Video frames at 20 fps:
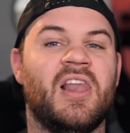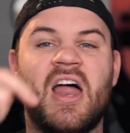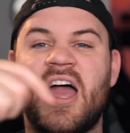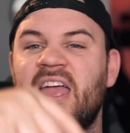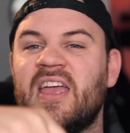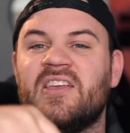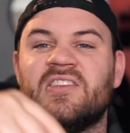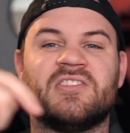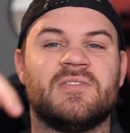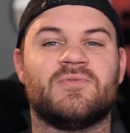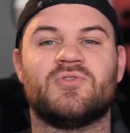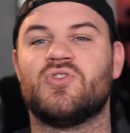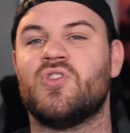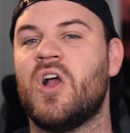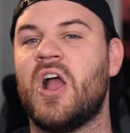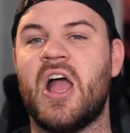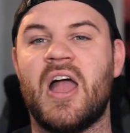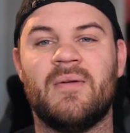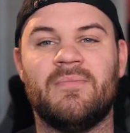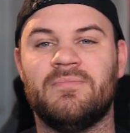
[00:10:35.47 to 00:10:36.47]
Like,
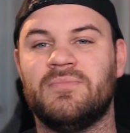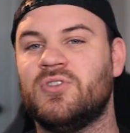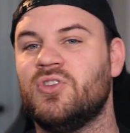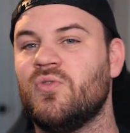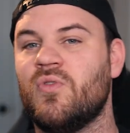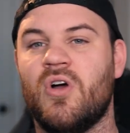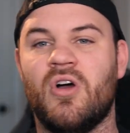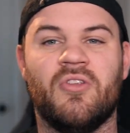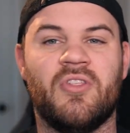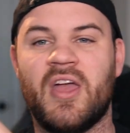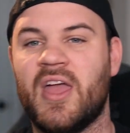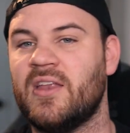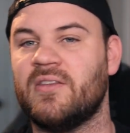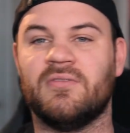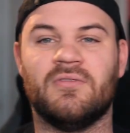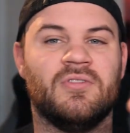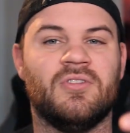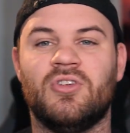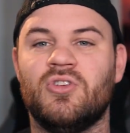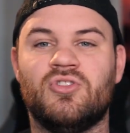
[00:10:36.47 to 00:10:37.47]
subscribe, do all
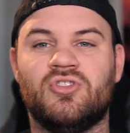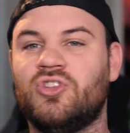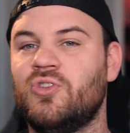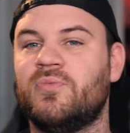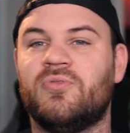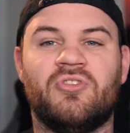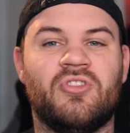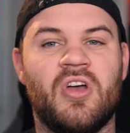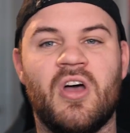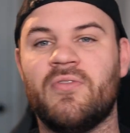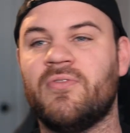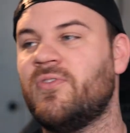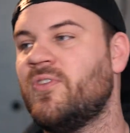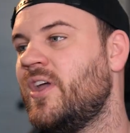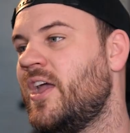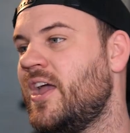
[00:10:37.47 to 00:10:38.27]
that YouTube stuff,